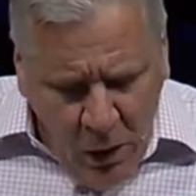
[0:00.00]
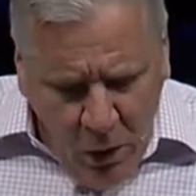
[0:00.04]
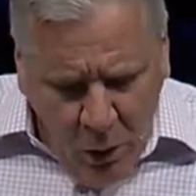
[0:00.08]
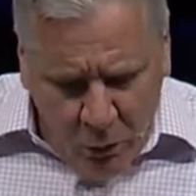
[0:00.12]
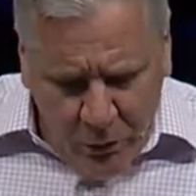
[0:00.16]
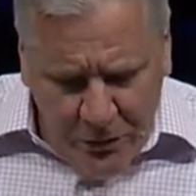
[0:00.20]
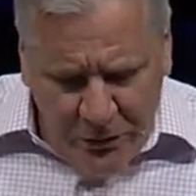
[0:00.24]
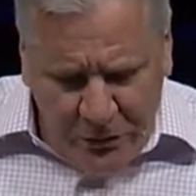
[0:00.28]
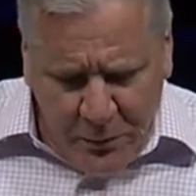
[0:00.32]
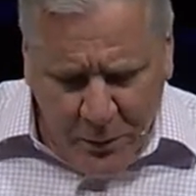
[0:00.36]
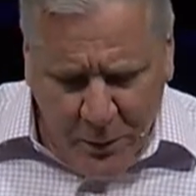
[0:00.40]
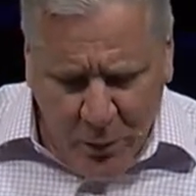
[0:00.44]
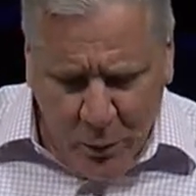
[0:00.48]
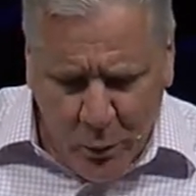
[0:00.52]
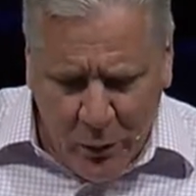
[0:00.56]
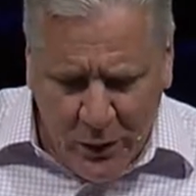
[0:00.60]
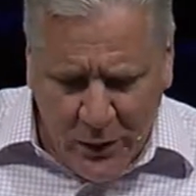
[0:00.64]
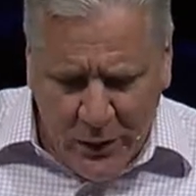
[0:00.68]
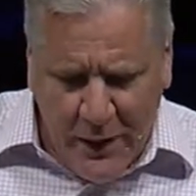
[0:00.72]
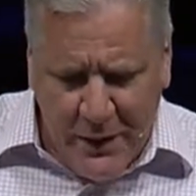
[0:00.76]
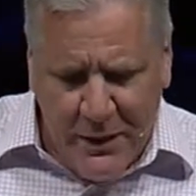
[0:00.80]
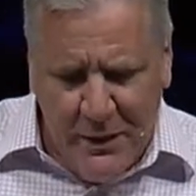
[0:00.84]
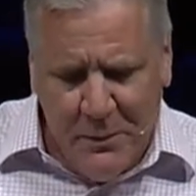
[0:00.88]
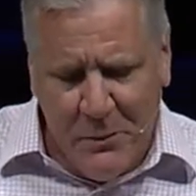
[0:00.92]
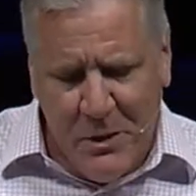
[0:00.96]
Holy Spirit
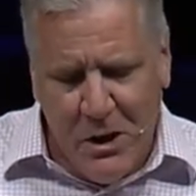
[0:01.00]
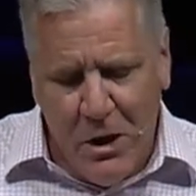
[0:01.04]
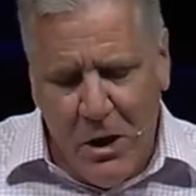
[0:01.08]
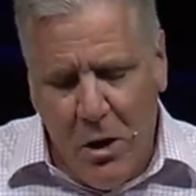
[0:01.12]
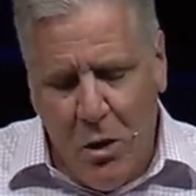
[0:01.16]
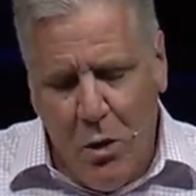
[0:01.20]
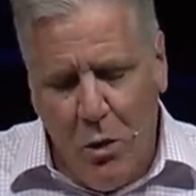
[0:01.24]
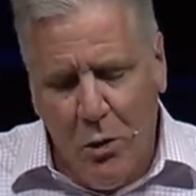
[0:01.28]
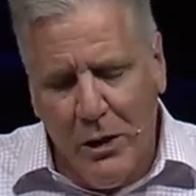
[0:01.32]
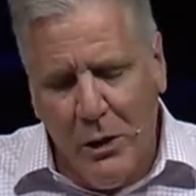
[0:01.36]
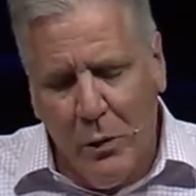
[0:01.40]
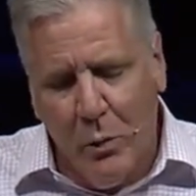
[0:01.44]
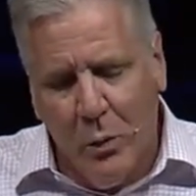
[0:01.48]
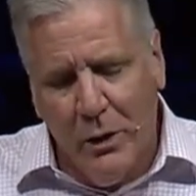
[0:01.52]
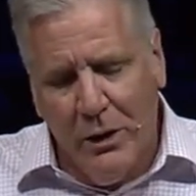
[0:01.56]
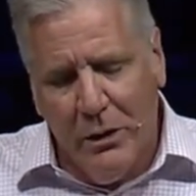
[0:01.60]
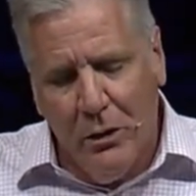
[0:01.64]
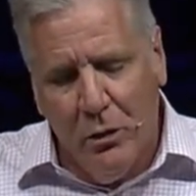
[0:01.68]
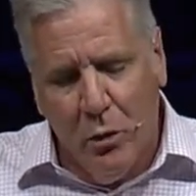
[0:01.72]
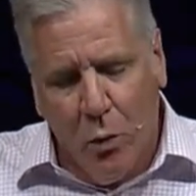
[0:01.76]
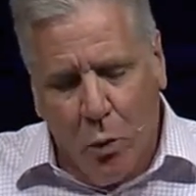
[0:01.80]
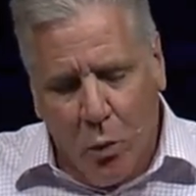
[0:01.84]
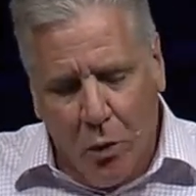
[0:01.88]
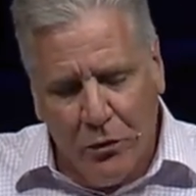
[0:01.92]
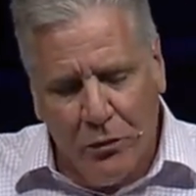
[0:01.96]
wouldn't let him go. He
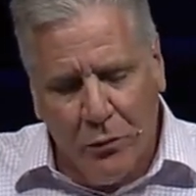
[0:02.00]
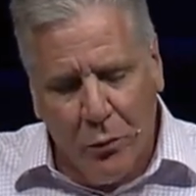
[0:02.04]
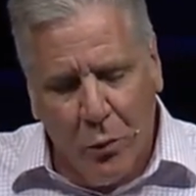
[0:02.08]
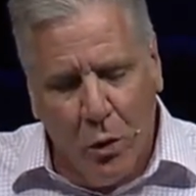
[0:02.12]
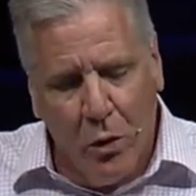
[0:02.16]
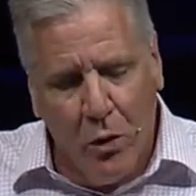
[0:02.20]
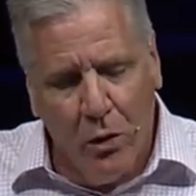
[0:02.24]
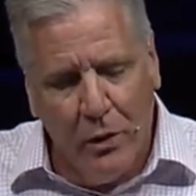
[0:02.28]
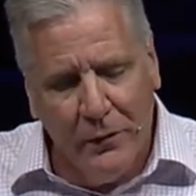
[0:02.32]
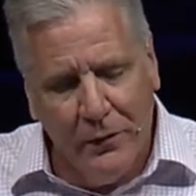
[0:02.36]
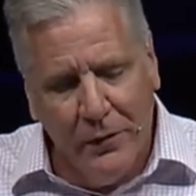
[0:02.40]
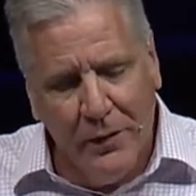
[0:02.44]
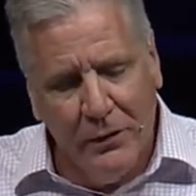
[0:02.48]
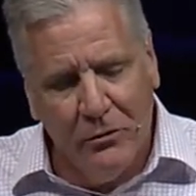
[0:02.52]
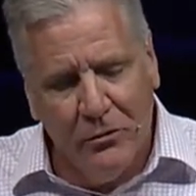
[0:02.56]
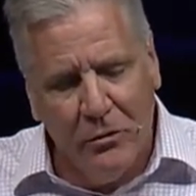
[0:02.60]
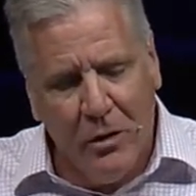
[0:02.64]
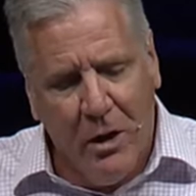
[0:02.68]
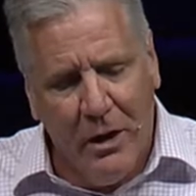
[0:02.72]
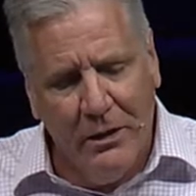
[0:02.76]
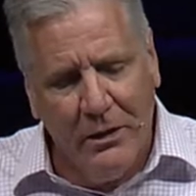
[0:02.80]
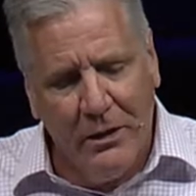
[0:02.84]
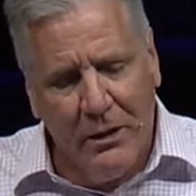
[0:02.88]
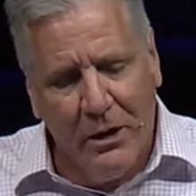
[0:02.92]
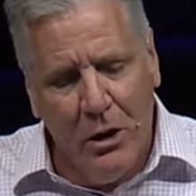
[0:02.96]
went northward and then
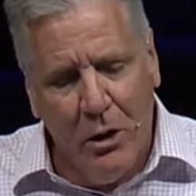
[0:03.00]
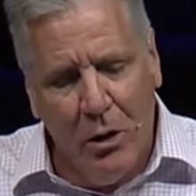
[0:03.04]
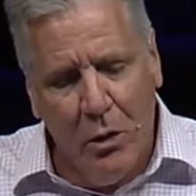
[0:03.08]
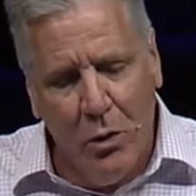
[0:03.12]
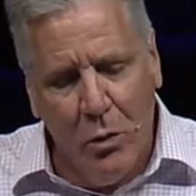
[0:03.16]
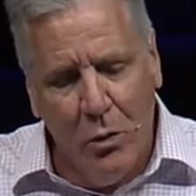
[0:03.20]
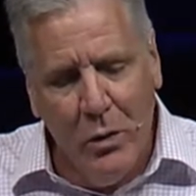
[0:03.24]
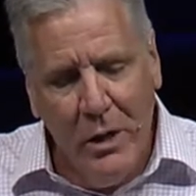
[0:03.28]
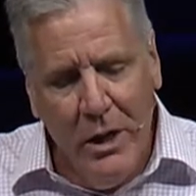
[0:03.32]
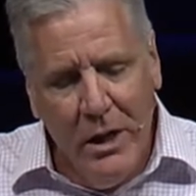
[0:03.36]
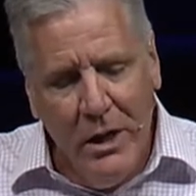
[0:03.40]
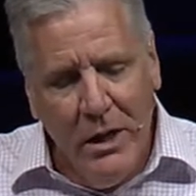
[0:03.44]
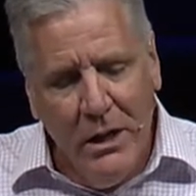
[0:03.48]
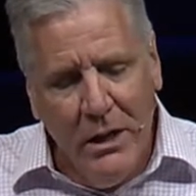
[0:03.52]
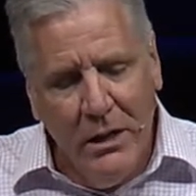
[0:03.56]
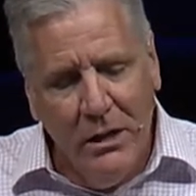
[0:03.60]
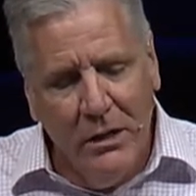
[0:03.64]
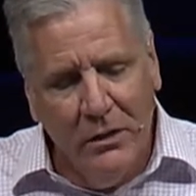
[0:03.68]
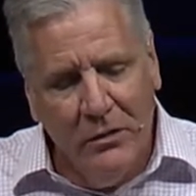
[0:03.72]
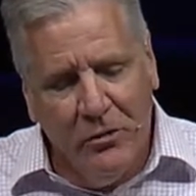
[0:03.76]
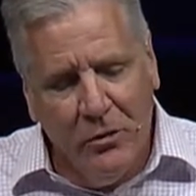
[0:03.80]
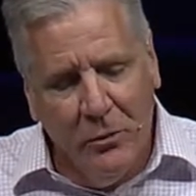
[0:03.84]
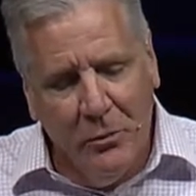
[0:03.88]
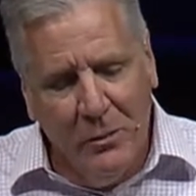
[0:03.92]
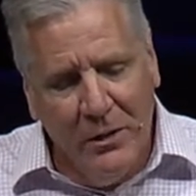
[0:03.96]
tried to go
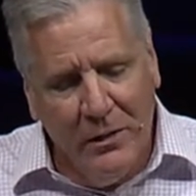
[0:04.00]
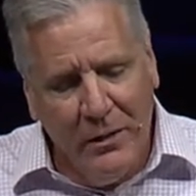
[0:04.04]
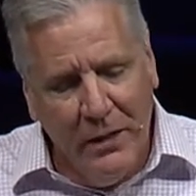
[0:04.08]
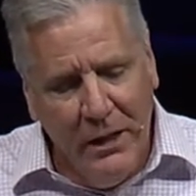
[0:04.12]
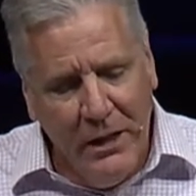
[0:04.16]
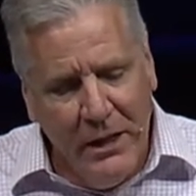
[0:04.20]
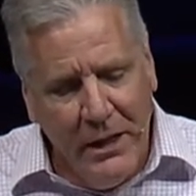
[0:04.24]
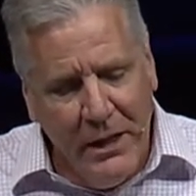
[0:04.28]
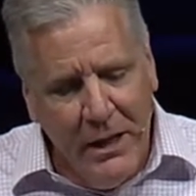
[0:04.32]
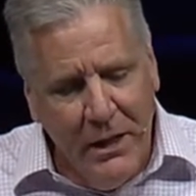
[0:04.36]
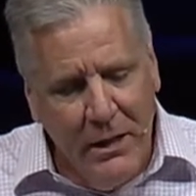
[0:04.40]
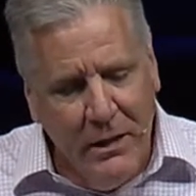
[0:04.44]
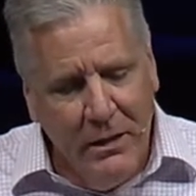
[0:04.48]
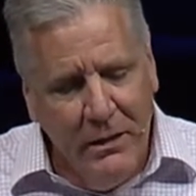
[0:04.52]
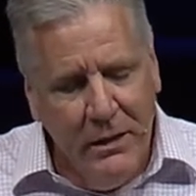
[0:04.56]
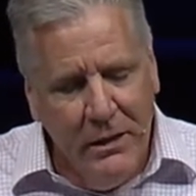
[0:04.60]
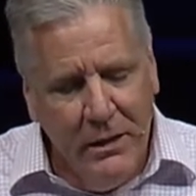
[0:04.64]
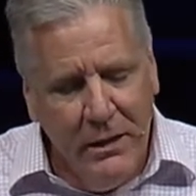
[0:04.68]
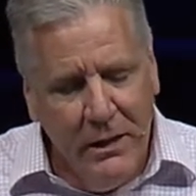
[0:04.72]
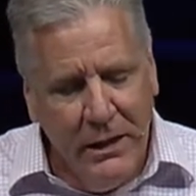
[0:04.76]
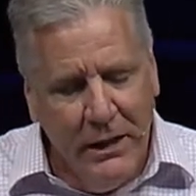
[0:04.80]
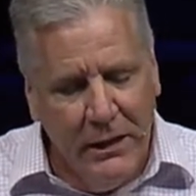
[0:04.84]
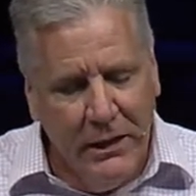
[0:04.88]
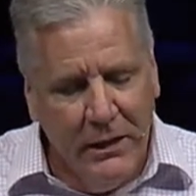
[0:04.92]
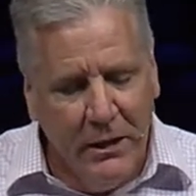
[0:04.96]
into Bithynia,
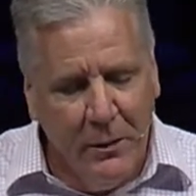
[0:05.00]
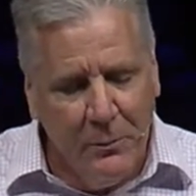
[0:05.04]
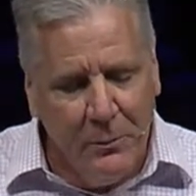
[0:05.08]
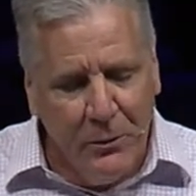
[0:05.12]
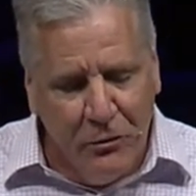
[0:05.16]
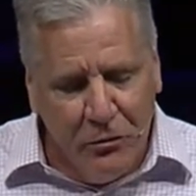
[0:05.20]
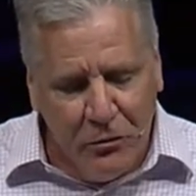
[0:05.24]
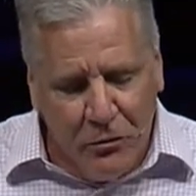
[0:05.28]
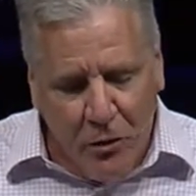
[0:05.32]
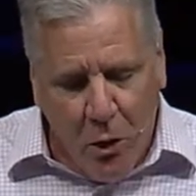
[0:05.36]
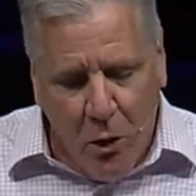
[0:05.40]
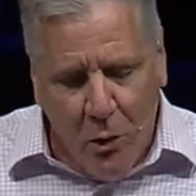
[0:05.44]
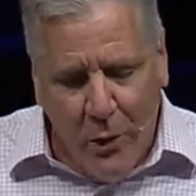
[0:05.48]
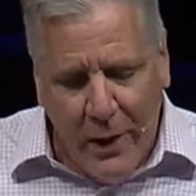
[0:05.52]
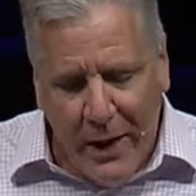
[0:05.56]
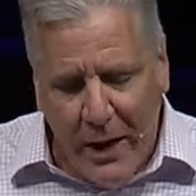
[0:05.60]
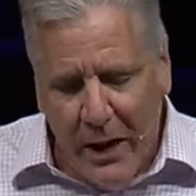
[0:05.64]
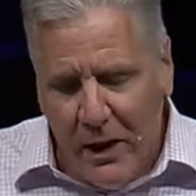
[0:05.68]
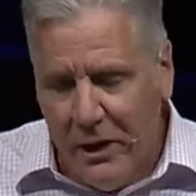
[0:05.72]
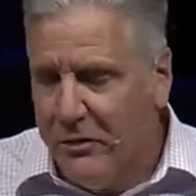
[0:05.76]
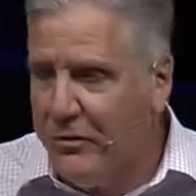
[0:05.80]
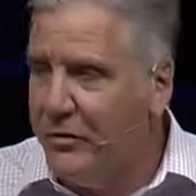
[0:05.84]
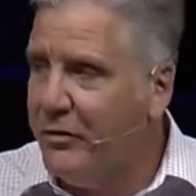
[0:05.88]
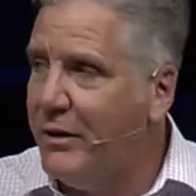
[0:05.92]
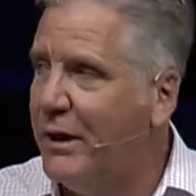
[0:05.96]
ended up in
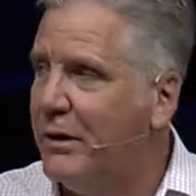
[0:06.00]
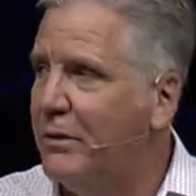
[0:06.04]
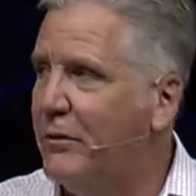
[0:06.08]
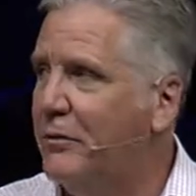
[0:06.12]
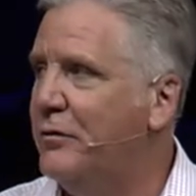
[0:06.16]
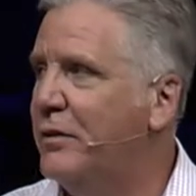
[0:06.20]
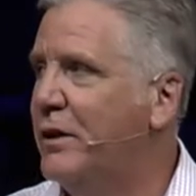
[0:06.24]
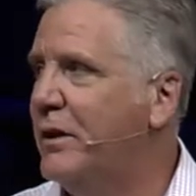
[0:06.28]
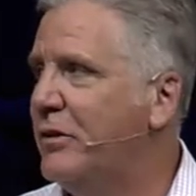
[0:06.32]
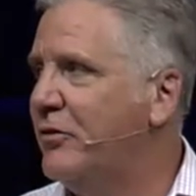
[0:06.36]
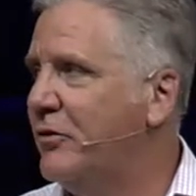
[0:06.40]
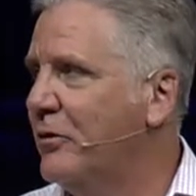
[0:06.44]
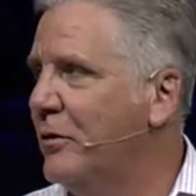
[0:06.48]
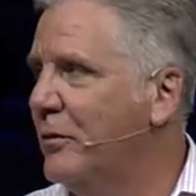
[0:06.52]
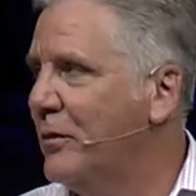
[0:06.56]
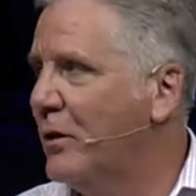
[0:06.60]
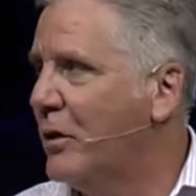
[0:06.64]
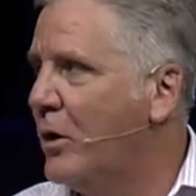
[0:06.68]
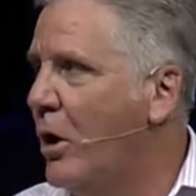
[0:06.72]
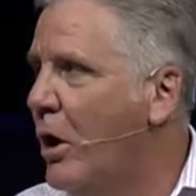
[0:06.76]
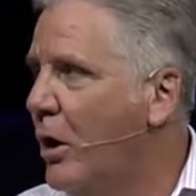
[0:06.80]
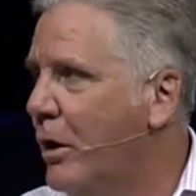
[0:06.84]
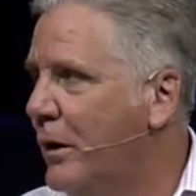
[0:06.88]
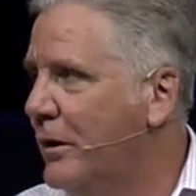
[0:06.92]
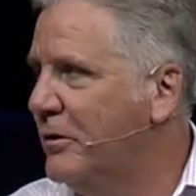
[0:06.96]
Troas. He had the vision of
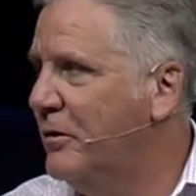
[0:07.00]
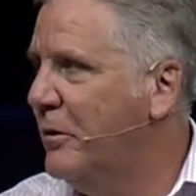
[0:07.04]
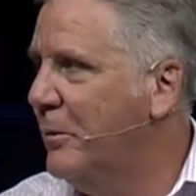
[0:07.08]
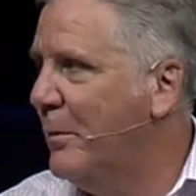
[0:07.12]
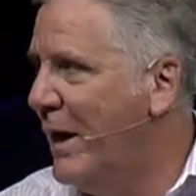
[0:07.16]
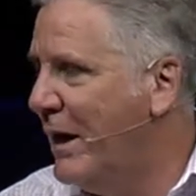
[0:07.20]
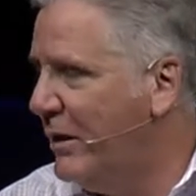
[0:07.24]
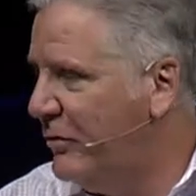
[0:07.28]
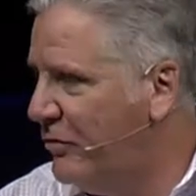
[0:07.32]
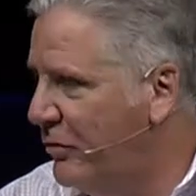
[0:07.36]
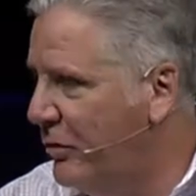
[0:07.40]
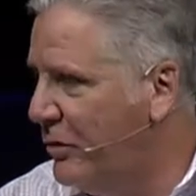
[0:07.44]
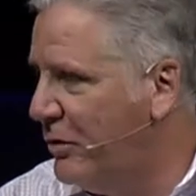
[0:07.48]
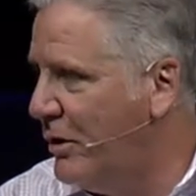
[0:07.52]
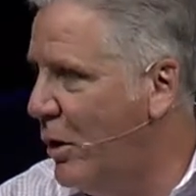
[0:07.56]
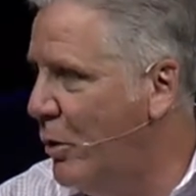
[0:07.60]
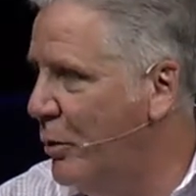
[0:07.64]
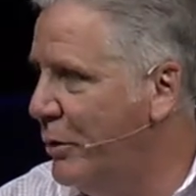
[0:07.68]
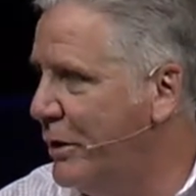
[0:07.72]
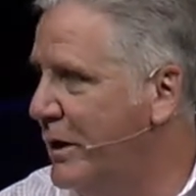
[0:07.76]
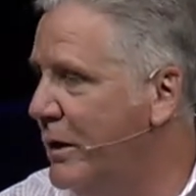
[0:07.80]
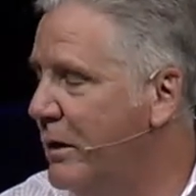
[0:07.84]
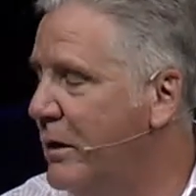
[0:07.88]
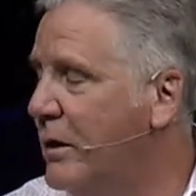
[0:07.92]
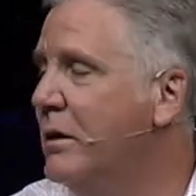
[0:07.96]
the calling to
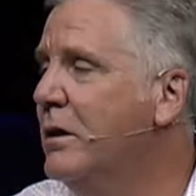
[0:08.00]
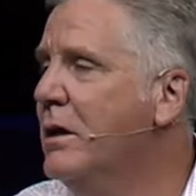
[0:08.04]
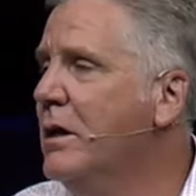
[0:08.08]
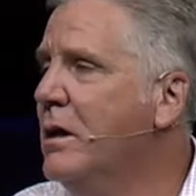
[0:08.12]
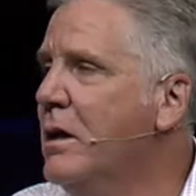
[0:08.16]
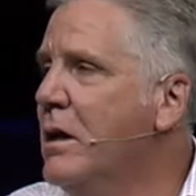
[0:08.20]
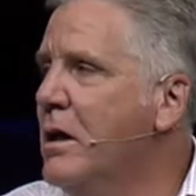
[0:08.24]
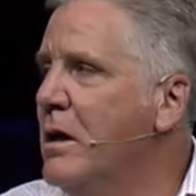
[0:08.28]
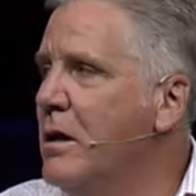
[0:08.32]
Macedonia.